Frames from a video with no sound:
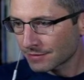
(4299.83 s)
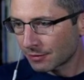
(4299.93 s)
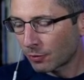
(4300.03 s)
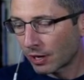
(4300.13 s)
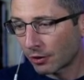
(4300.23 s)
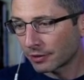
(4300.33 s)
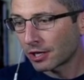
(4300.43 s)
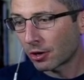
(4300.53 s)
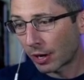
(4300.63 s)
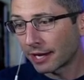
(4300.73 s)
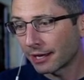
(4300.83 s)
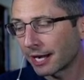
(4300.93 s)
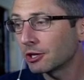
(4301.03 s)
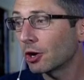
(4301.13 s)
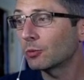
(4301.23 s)
Well, no,
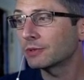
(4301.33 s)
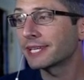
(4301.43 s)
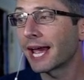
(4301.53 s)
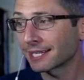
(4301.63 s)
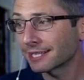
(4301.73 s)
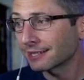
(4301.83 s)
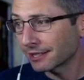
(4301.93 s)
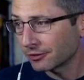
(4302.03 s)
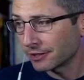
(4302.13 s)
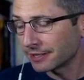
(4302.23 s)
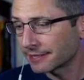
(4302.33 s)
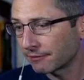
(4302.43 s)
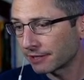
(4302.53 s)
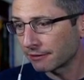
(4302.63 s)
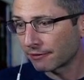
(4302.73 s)
I know technically you need
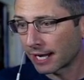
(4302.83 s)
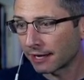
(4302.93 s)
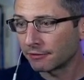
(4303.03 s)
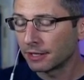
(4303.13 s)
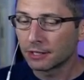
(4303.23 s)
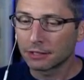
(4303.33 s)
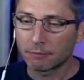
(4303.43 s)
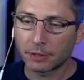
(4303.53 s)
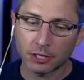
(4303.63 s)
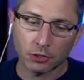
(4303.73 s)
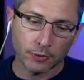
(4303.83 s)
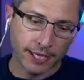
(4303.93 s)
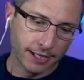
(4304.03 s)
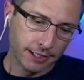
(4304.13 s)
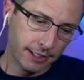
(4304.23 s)
75, but you
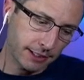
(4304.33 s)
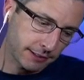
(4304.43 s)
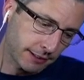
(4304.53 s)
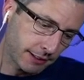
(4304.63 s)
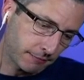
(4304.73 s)
can't hit...